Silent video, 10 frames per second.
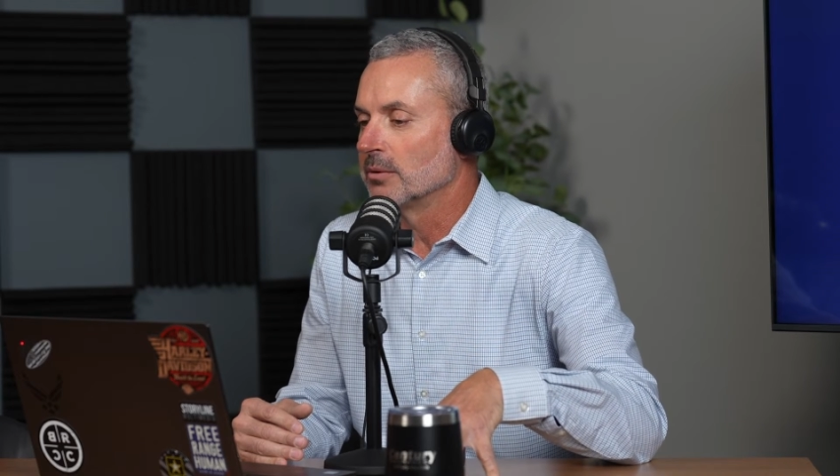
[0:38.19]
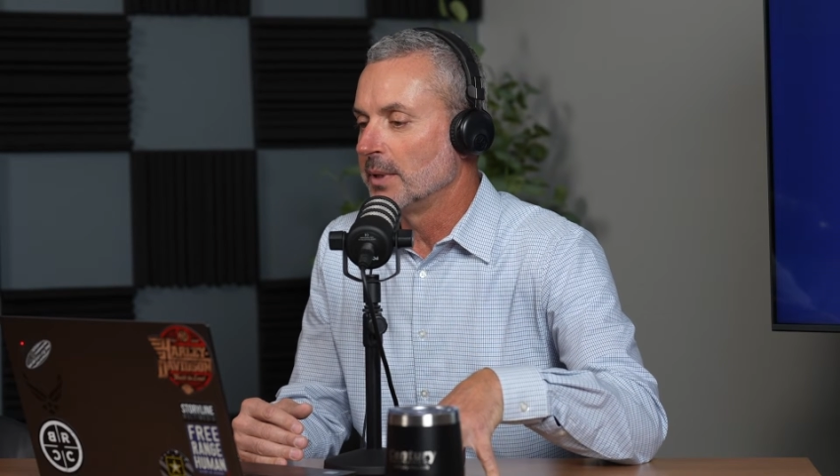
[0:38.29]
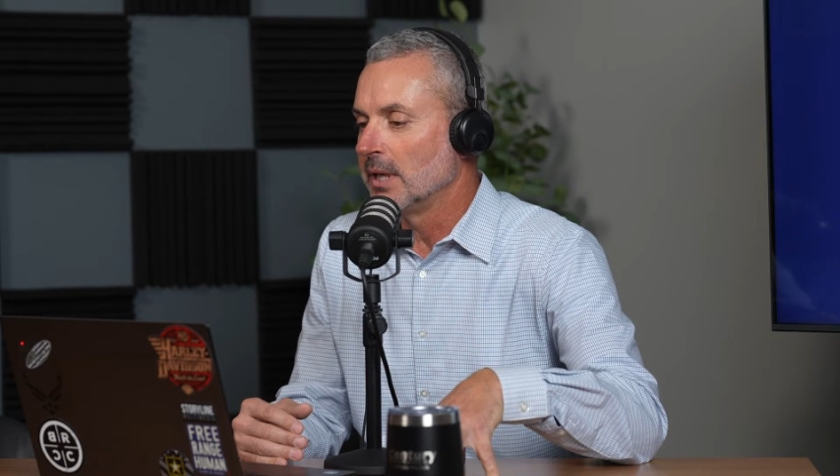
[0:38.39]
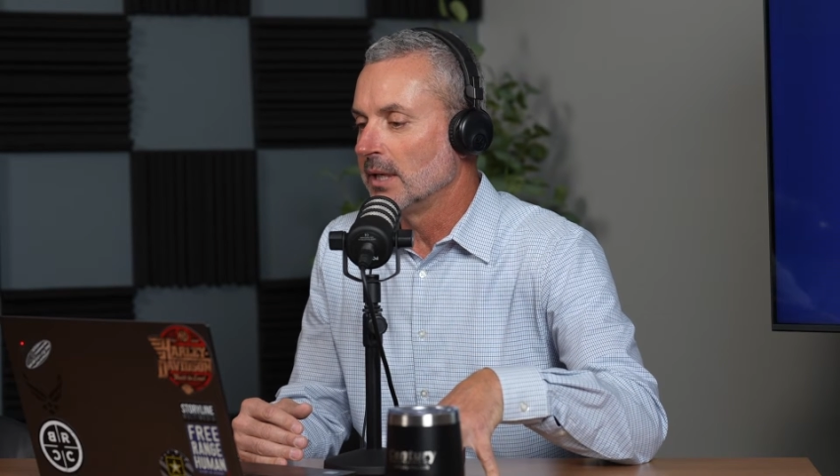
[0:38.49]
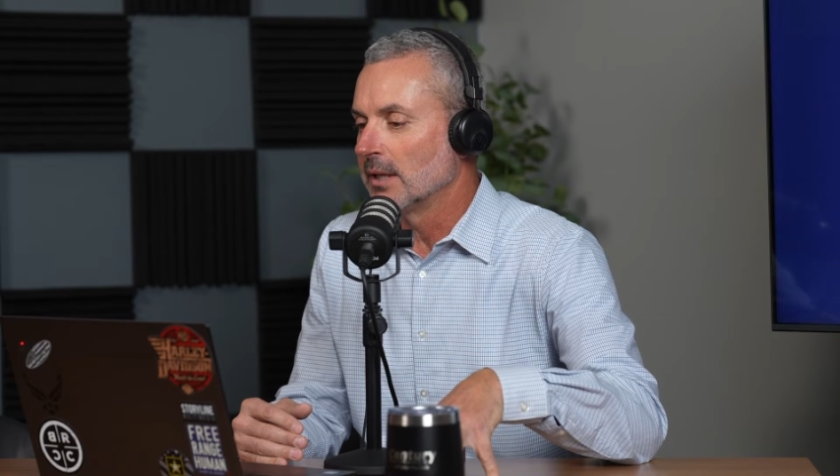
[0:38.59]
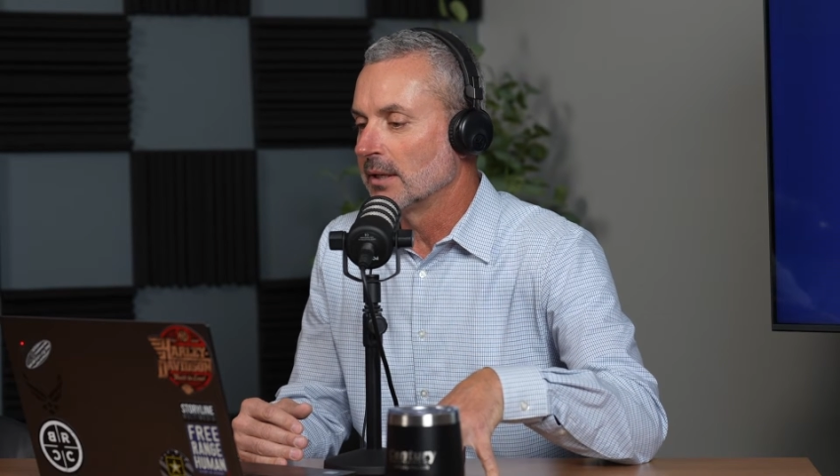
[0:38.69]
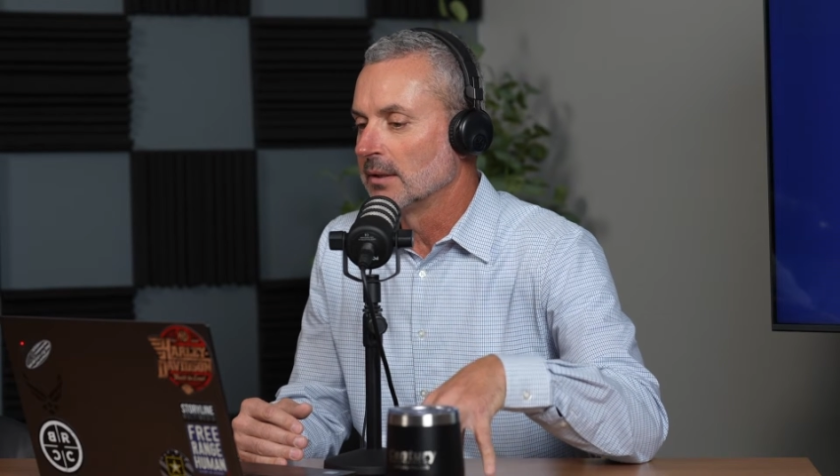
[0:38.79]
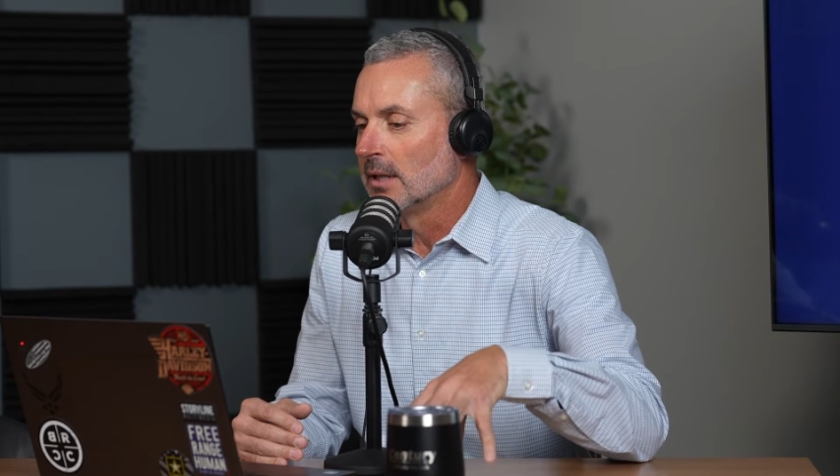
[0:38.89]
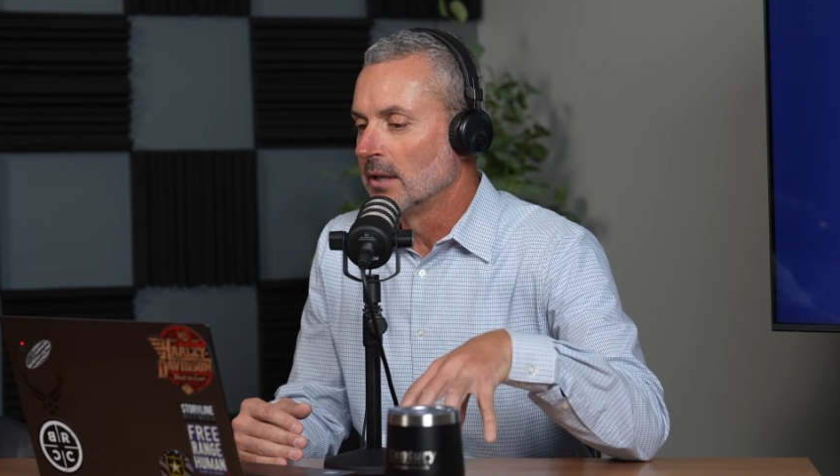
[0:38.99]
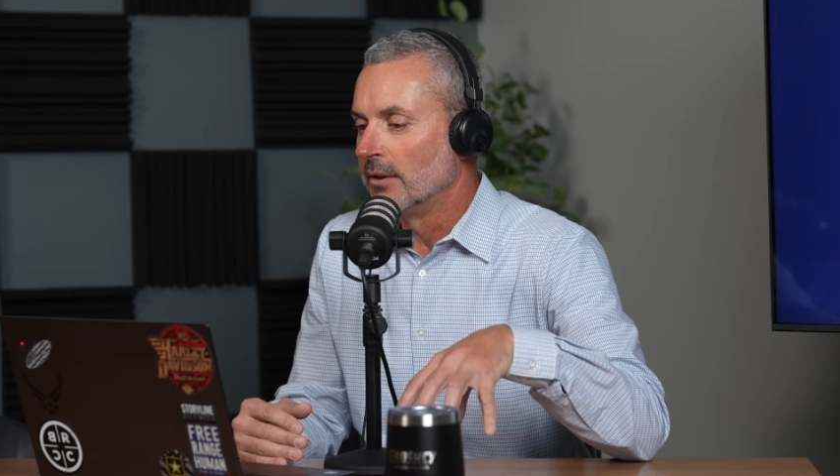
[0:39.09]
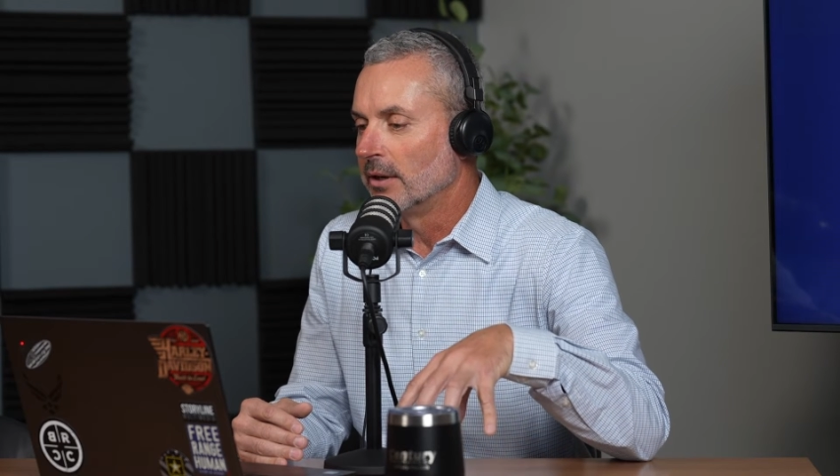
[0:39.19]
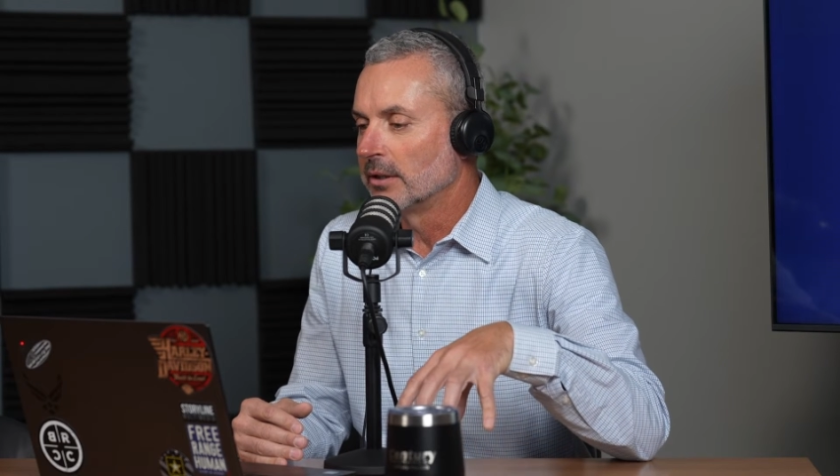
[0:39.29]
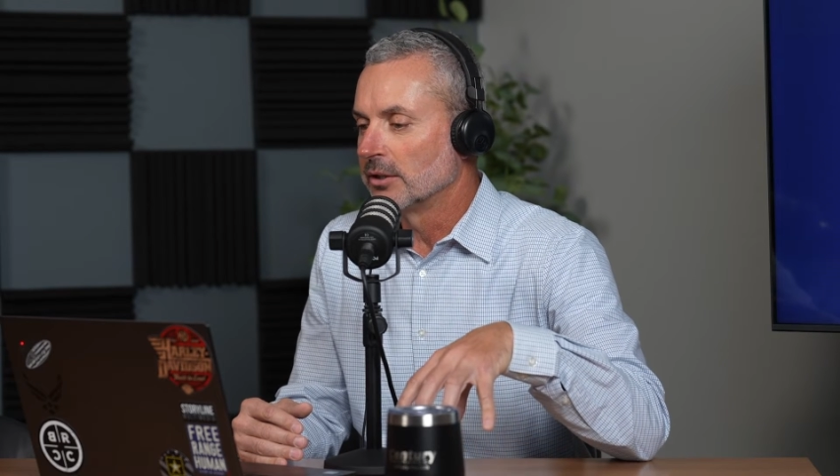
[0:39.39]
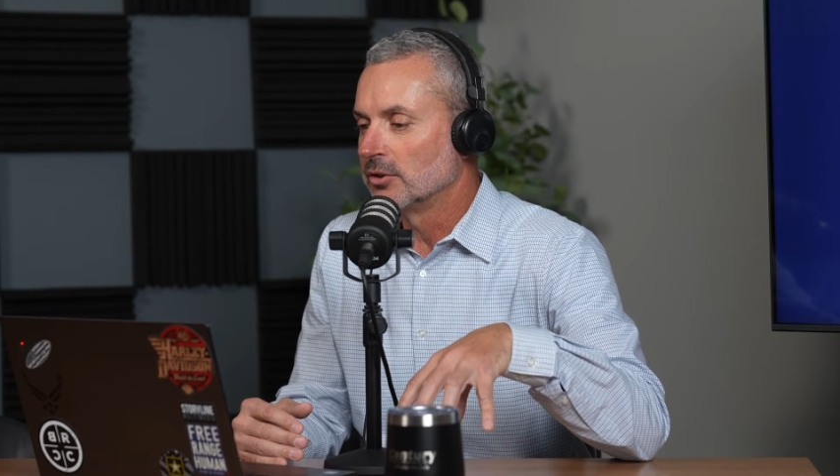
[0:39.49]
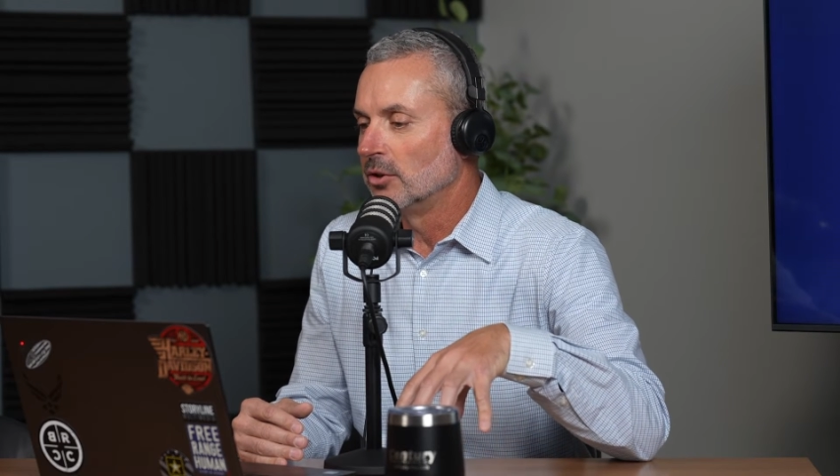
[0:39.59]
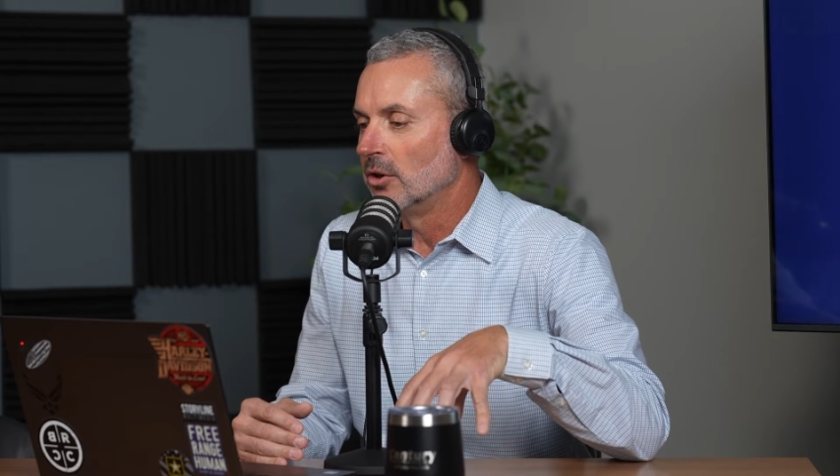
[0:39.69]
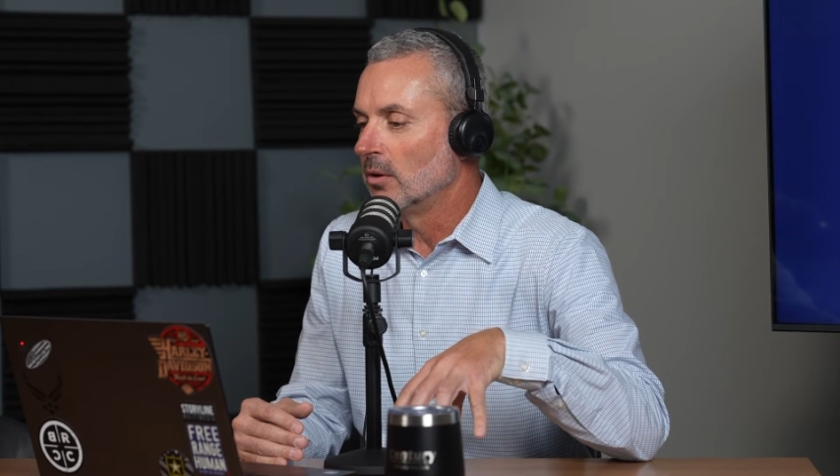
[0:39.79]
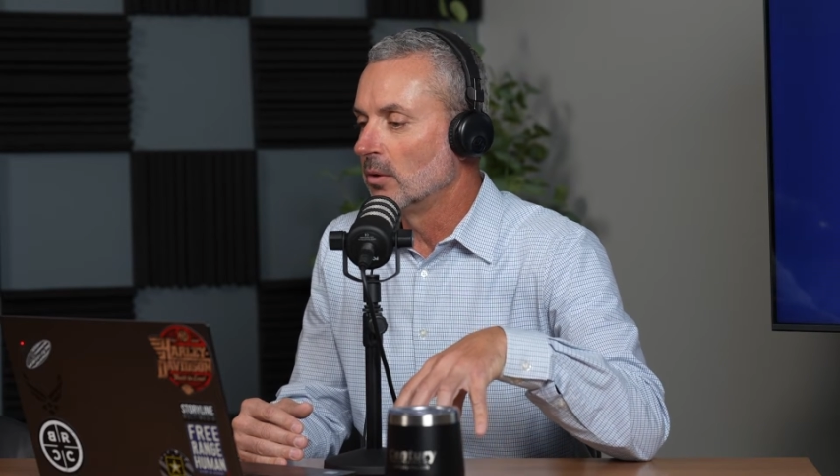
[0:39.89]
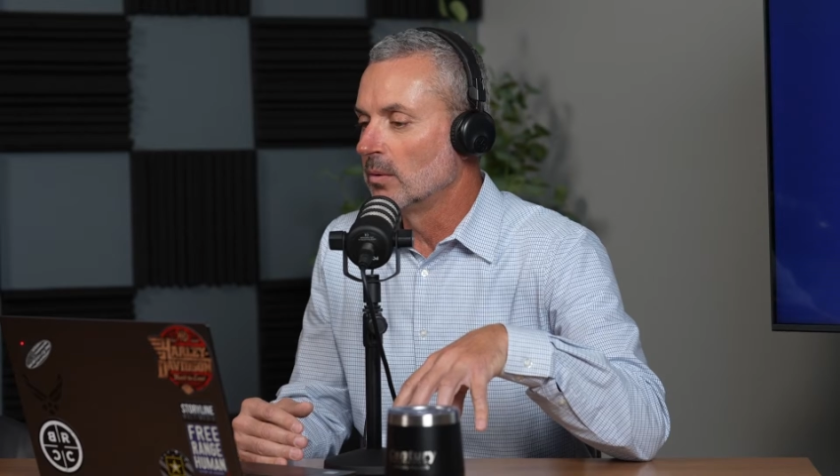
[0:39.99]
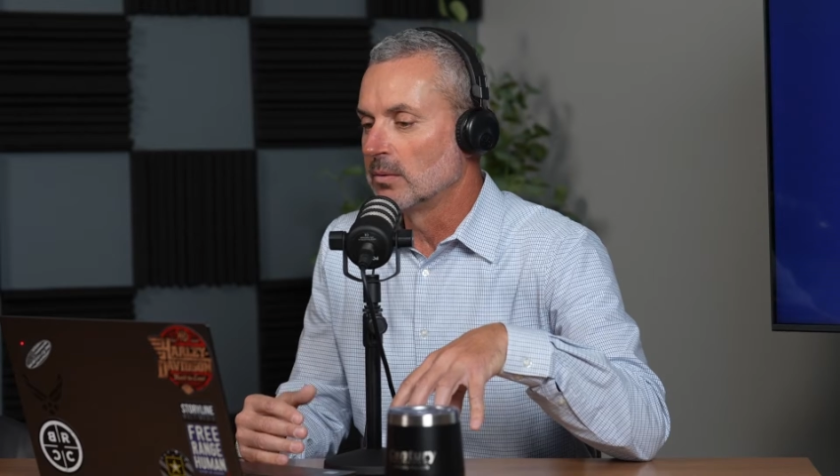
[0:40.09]
media there is
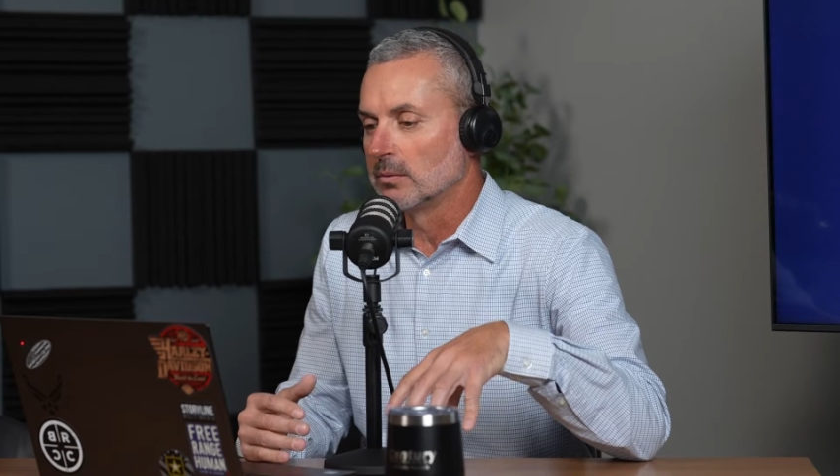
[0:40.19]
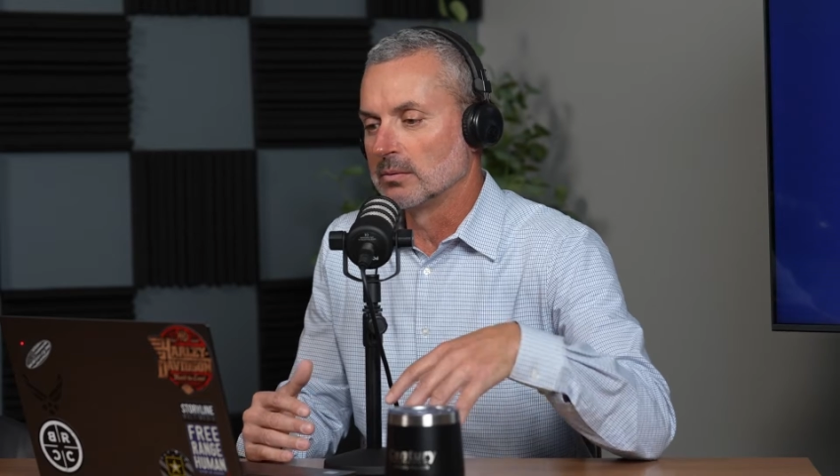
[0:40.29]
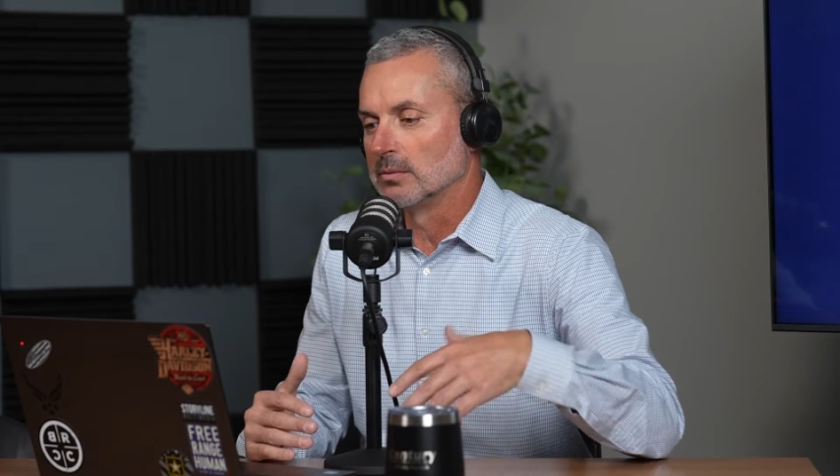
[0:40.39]
no